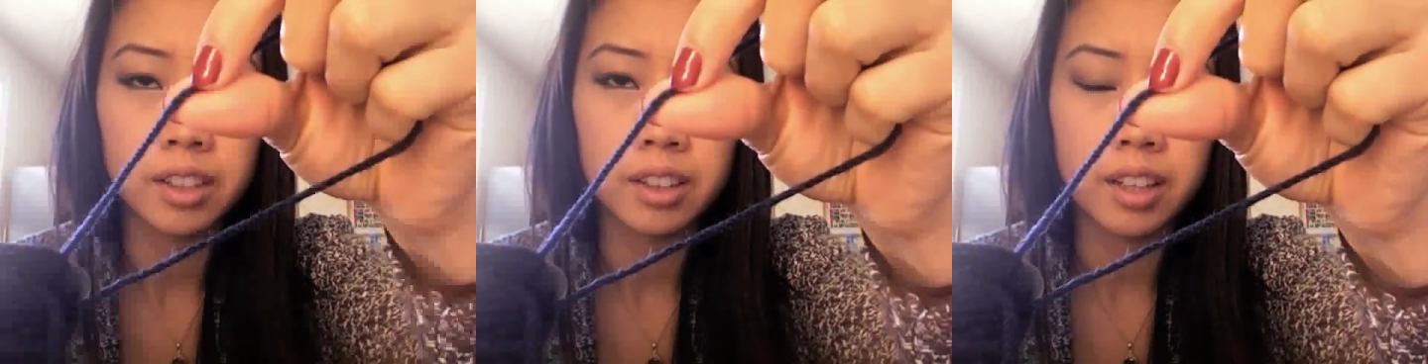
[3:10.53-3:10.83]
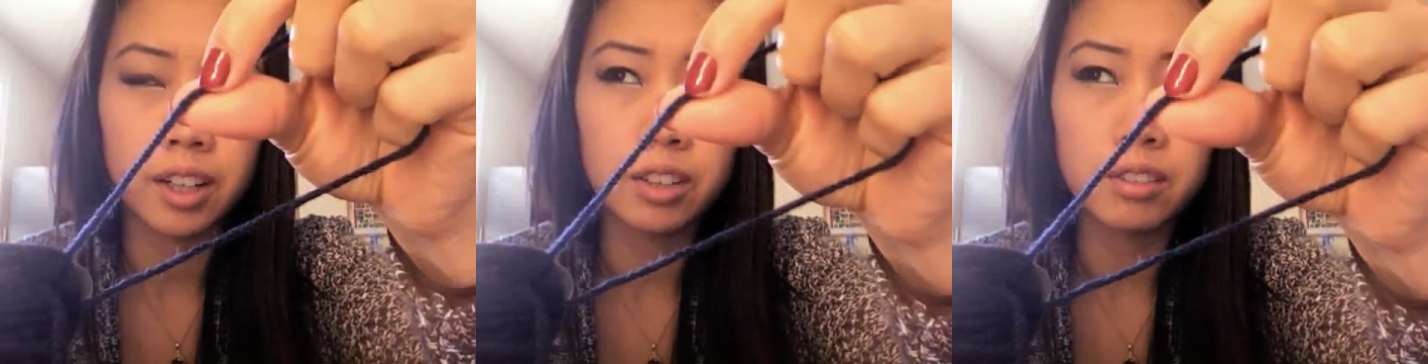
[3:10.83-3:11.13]

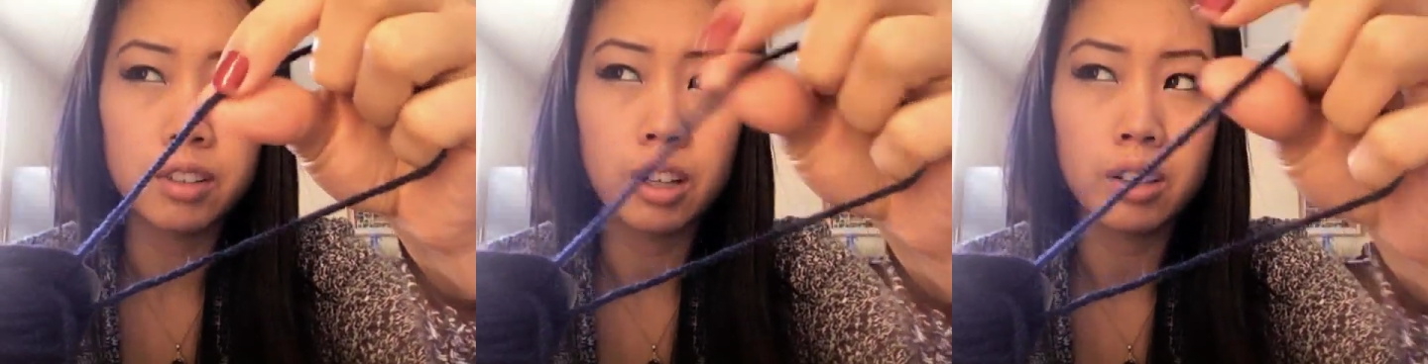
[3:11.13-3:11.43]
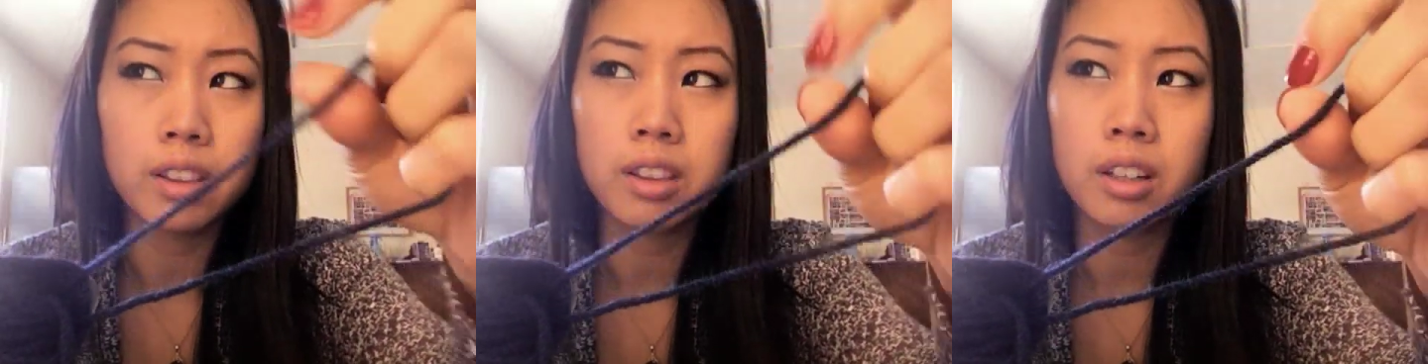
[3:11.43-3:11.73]
they call
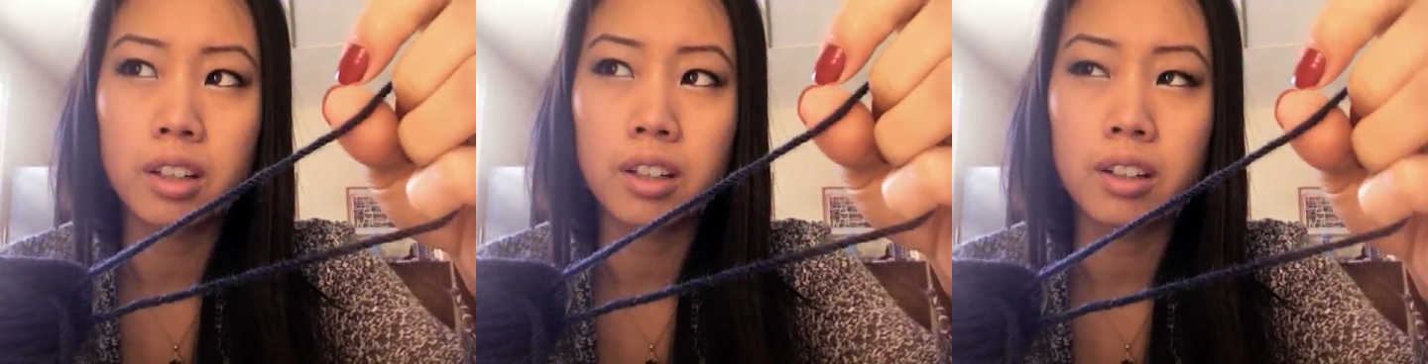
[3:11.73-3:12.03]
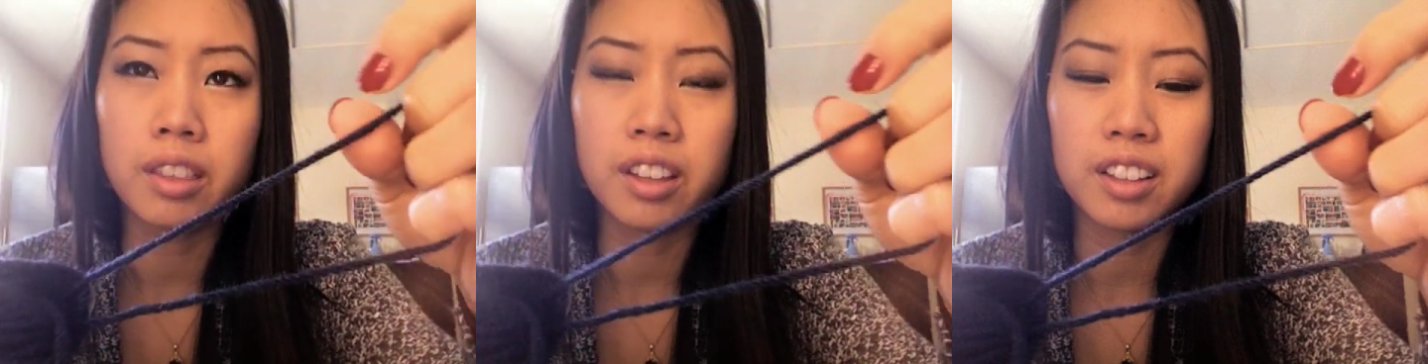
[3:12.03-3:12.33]

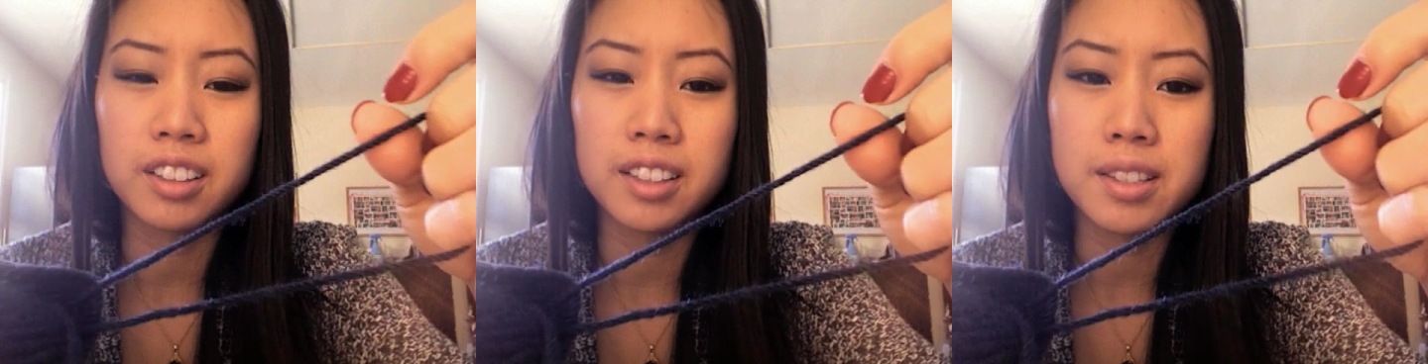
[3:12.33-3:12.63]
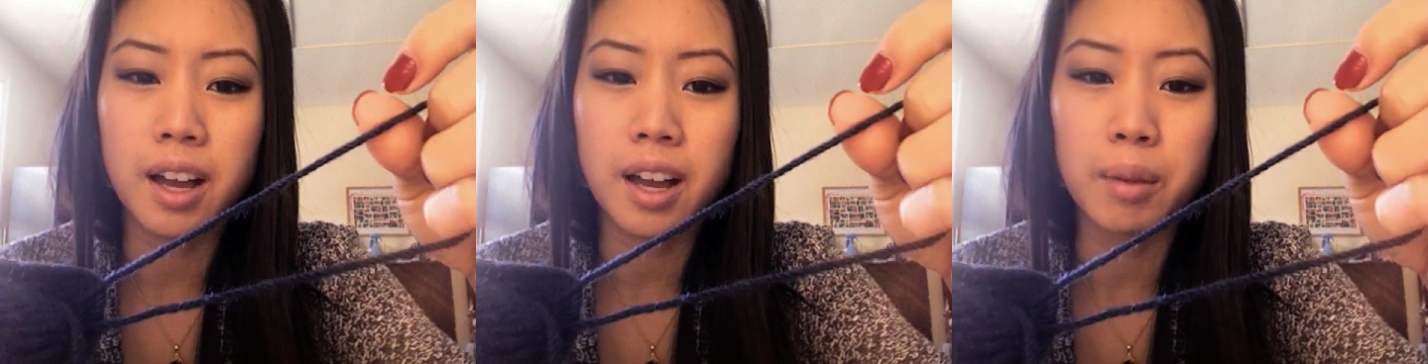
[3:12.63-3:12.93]
the
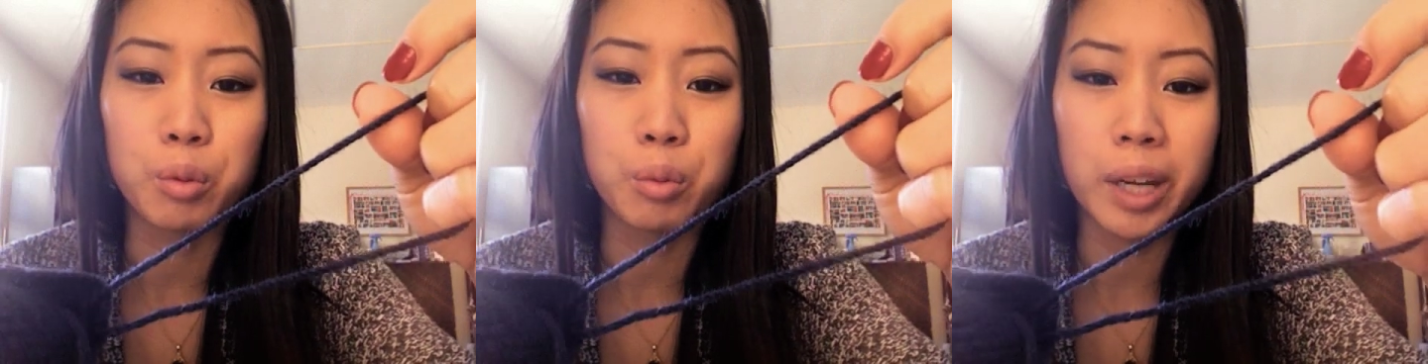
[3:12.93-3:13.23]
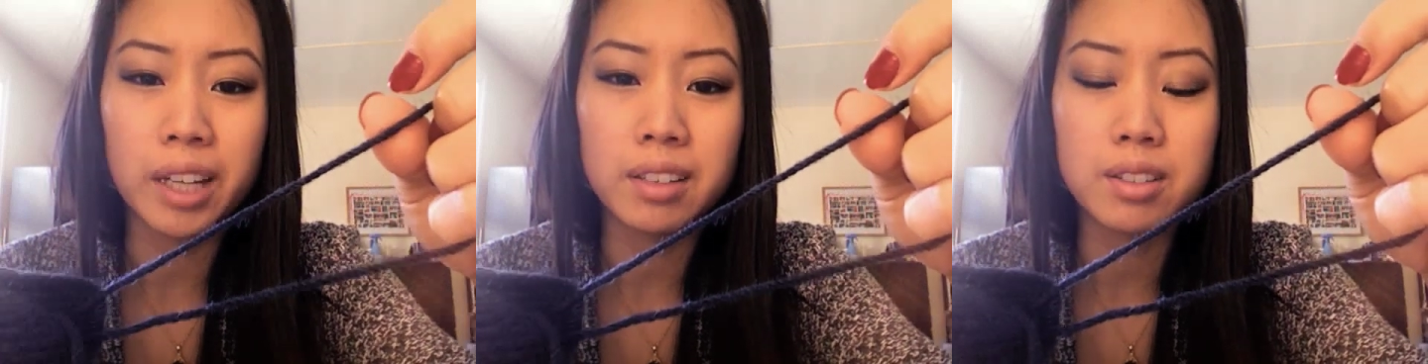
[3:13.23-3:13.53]
thickness
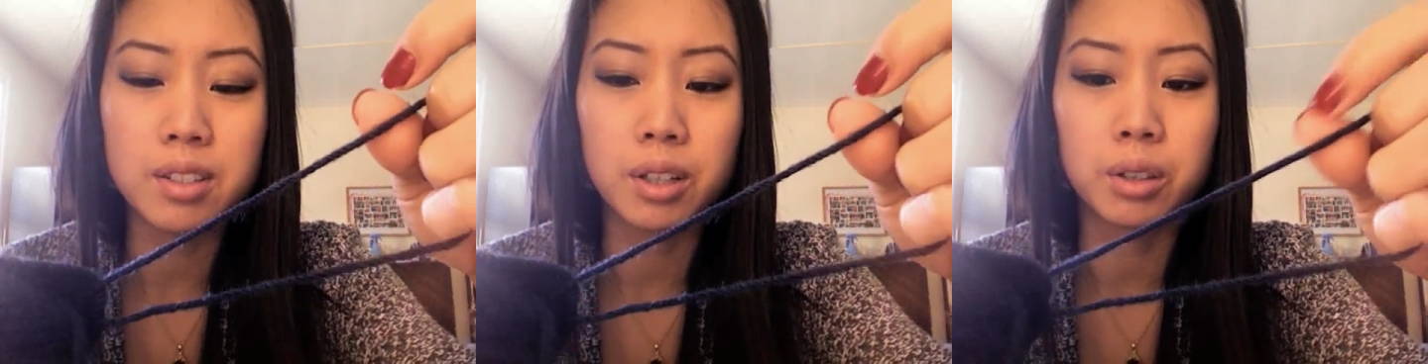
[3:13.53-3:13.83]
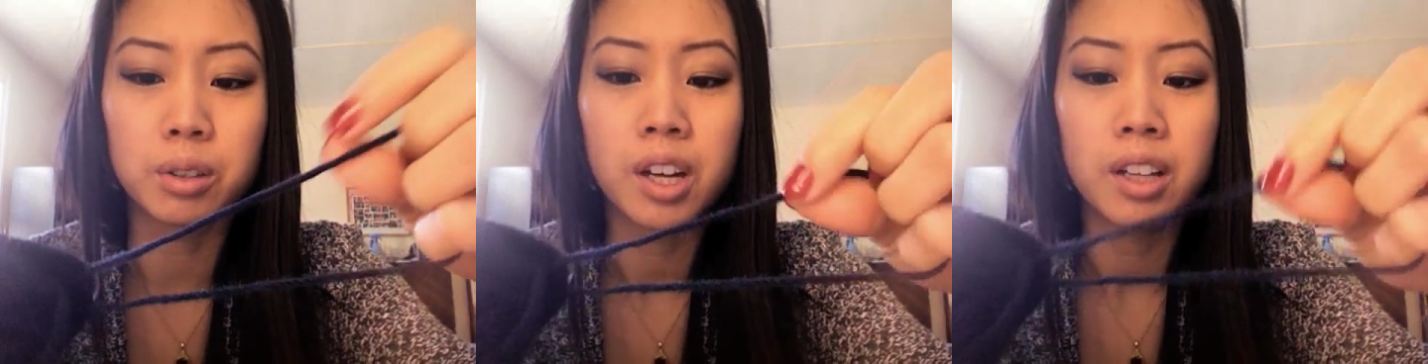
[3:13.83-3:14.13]
weight,
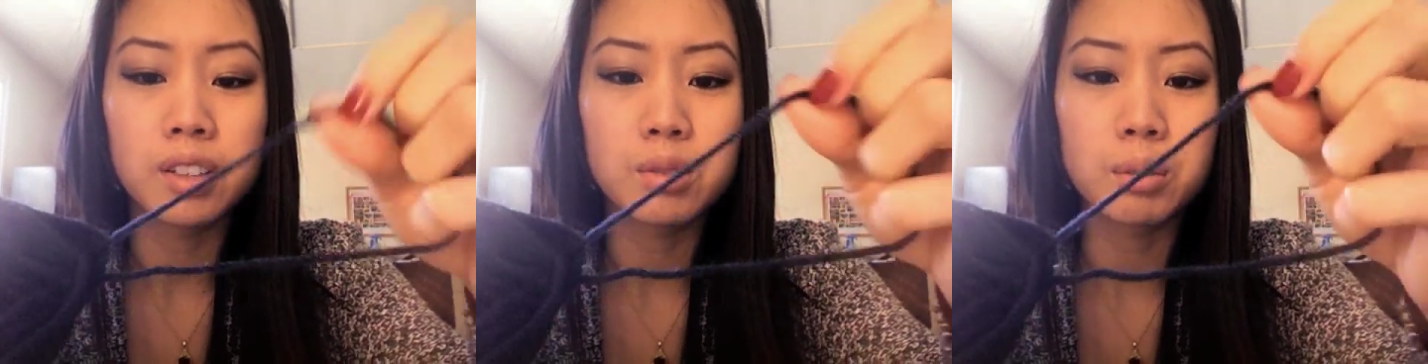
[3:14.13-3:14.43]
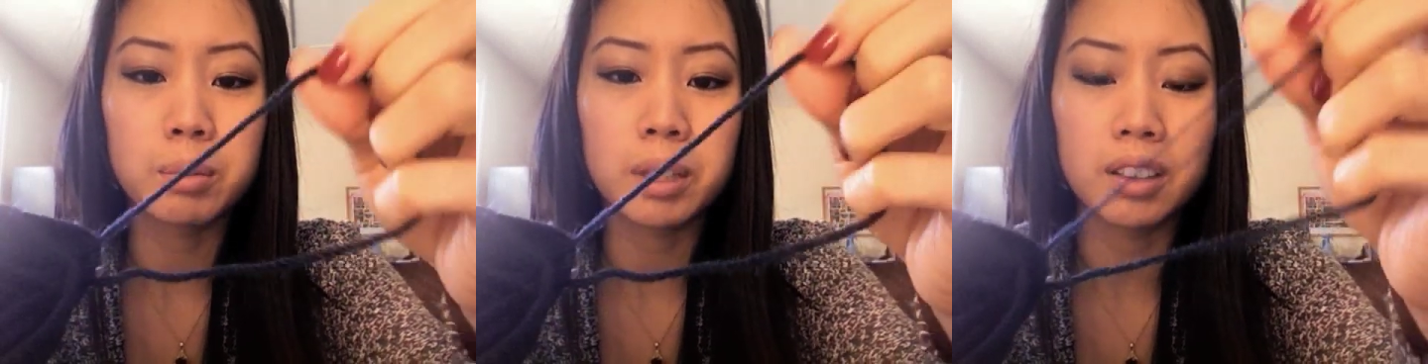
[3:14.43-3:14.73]
so this
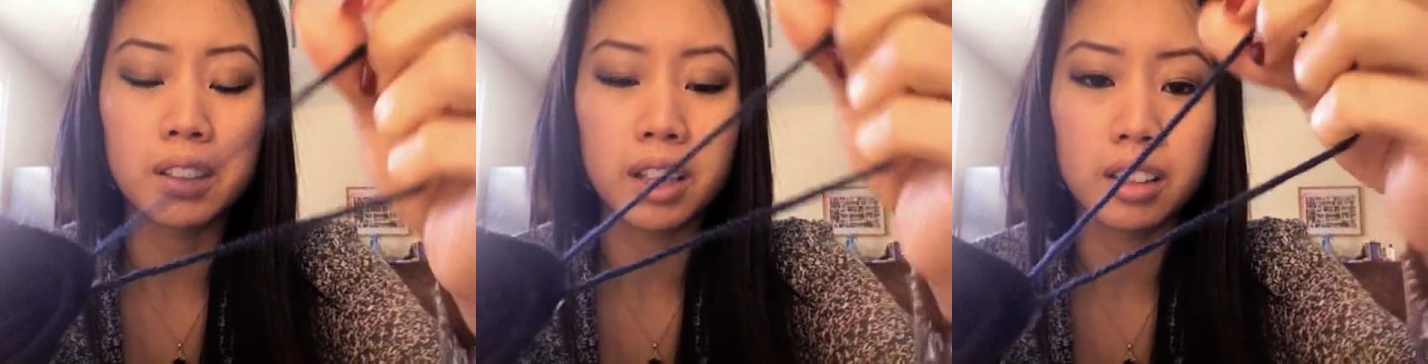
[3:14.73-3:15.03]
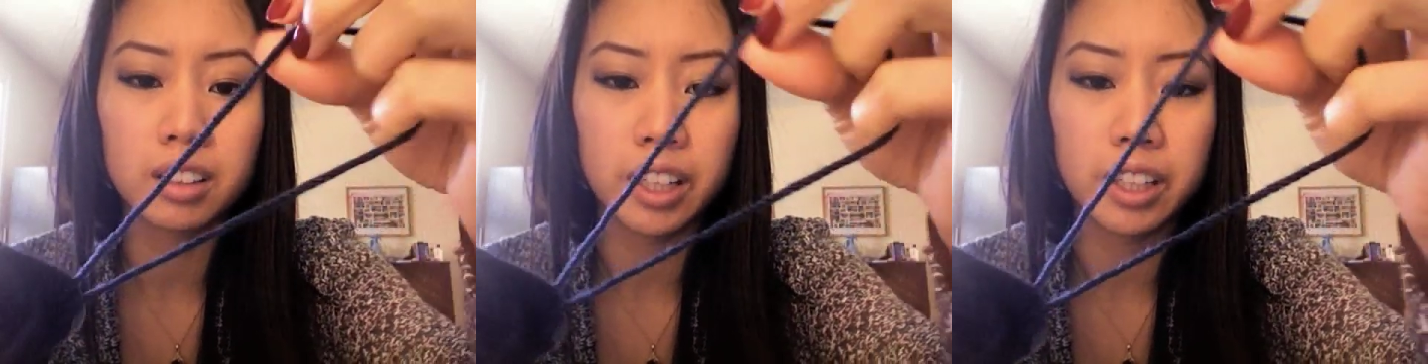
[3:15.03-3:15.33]
would be like
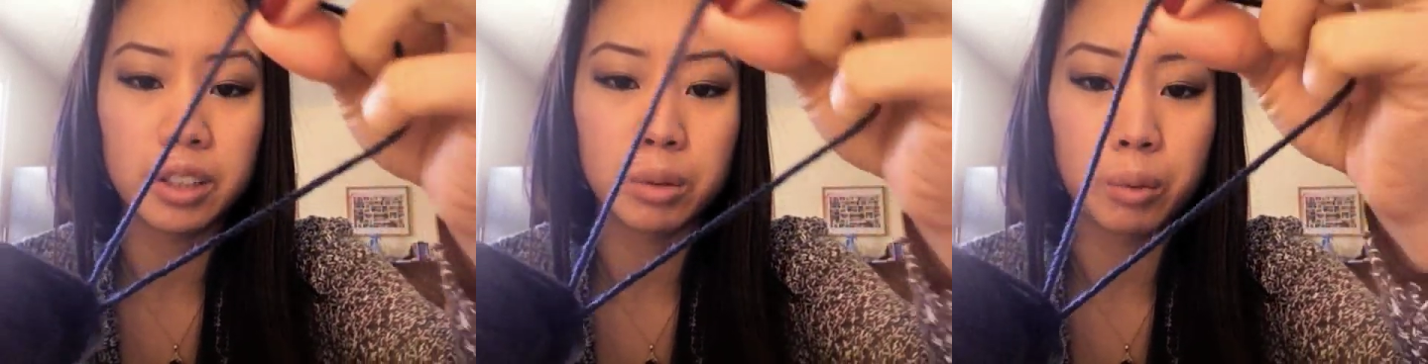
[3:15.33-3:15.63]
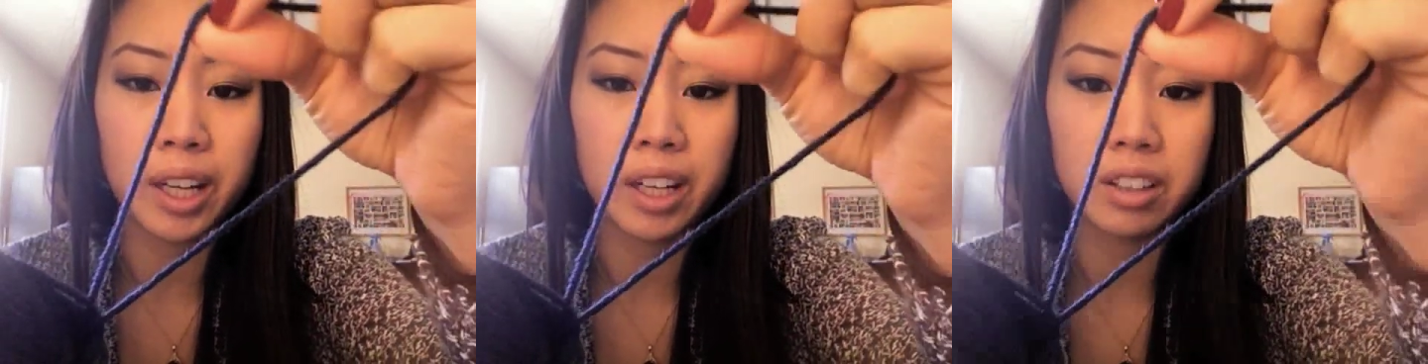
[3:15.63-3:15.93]
a lighter
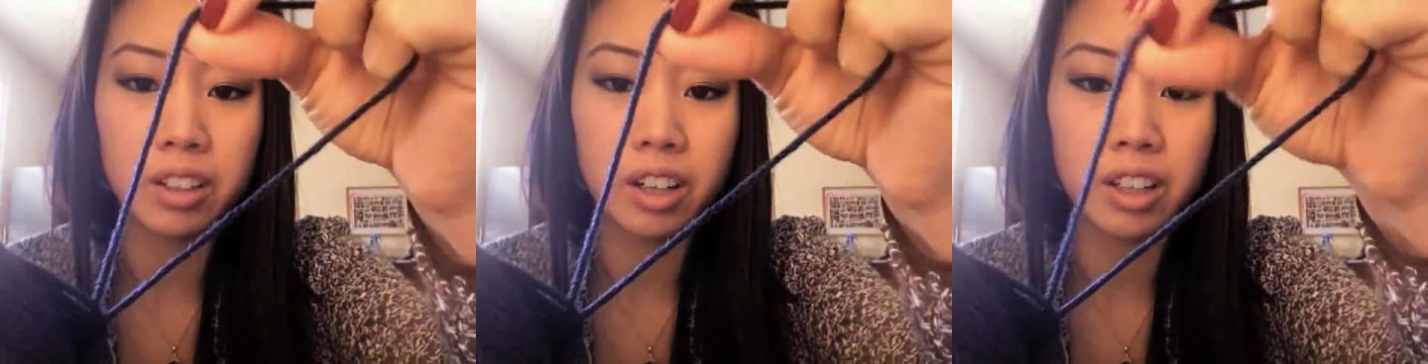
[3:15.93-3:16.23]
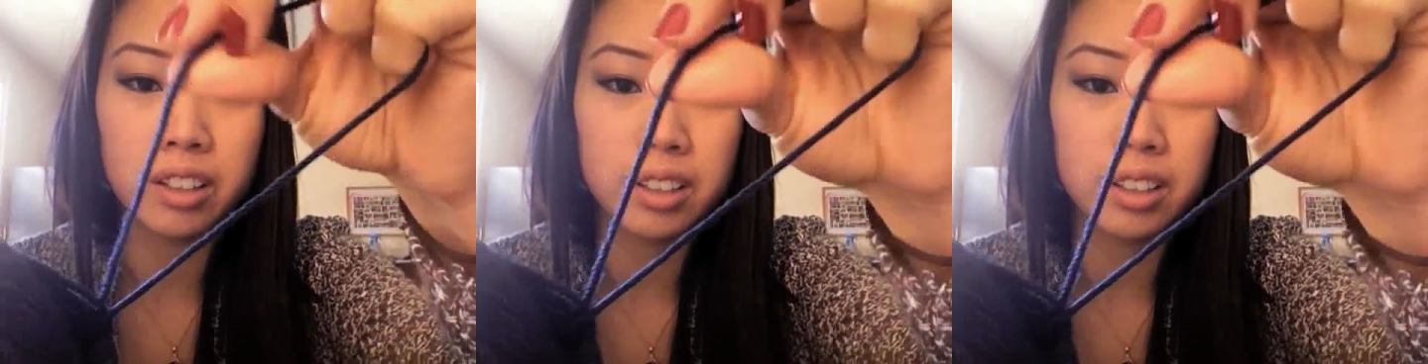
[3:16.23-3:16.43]
weight yarn.